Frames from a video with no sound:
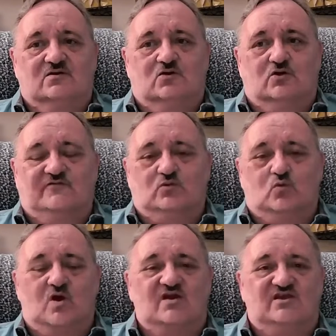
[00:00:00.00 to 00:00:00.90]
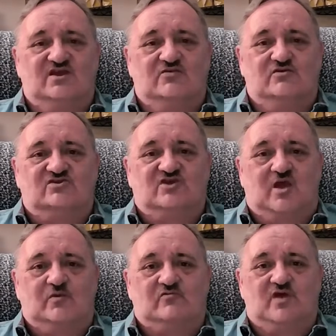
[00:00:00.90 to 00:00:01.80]
Or if you want to get your
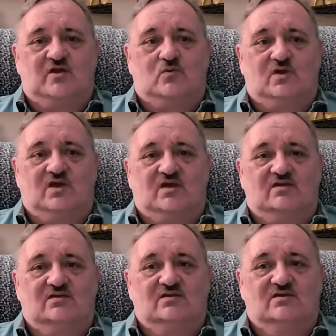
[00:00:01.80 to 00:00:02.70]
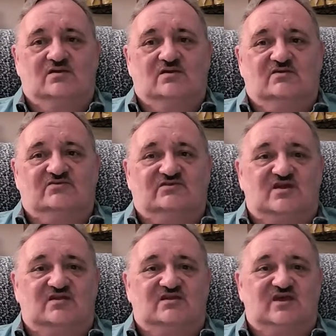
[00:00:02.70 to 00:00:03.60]
retirement right away,
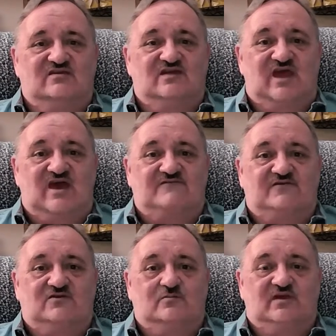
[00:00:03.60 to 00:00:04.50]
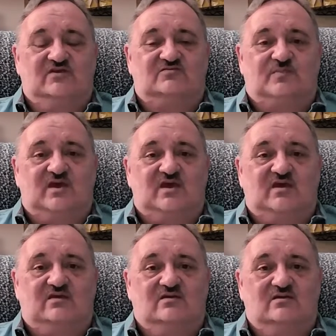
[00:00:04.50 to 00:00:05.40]
instead of getting half of your base
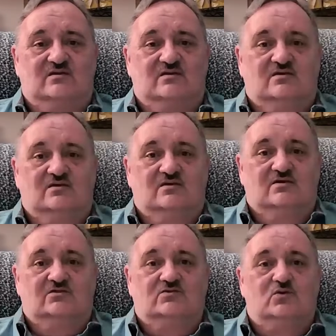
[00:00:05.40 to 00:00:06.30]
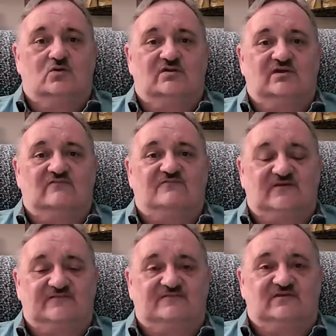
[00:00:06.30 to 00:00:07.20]
pay, you only get
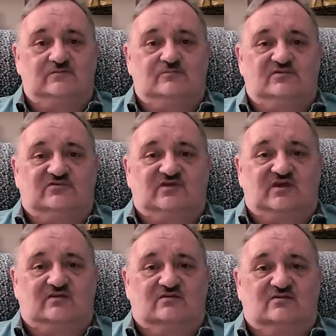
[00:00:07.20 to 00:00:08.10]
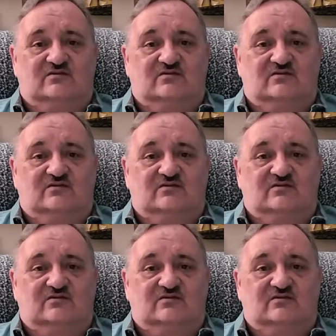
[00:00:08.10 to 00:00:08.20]
15%. And